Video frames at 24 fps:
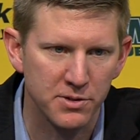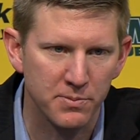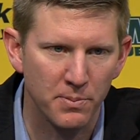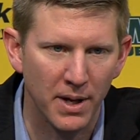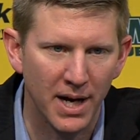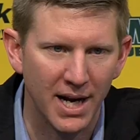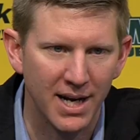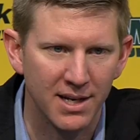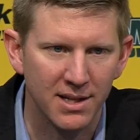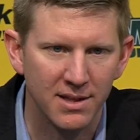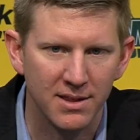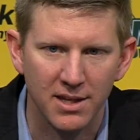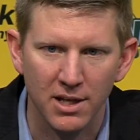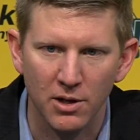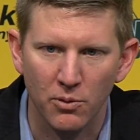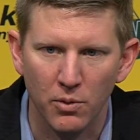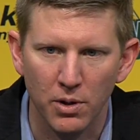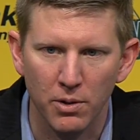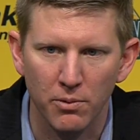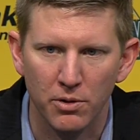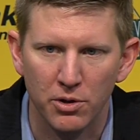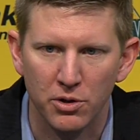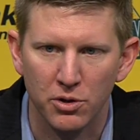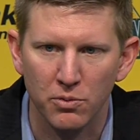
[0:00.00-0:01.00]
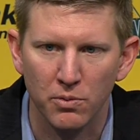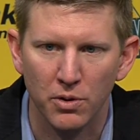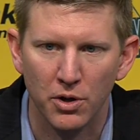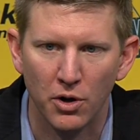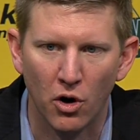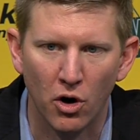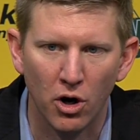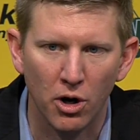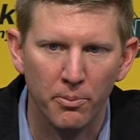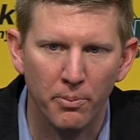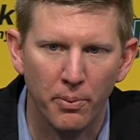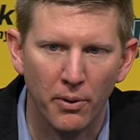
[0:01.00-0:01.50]
But I didn't think we were doing
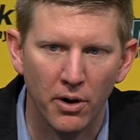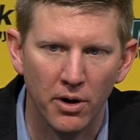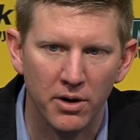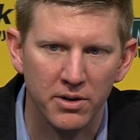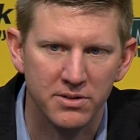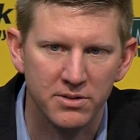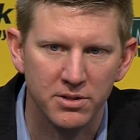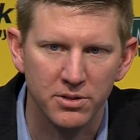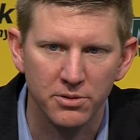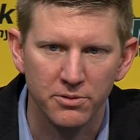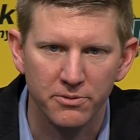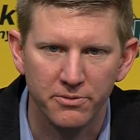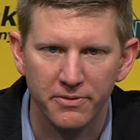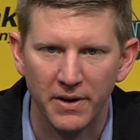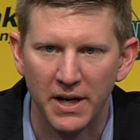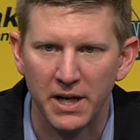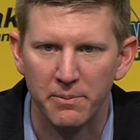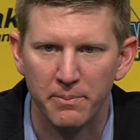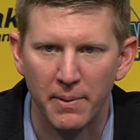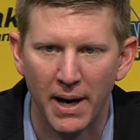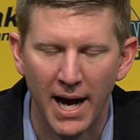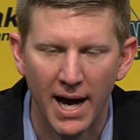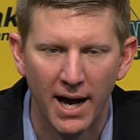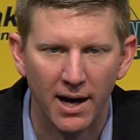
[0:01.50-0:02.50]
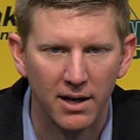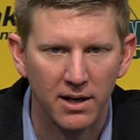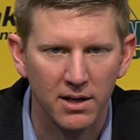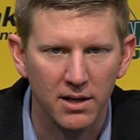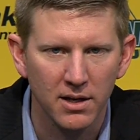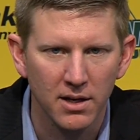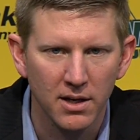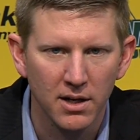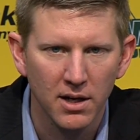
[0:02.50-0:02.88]
our part to fight back.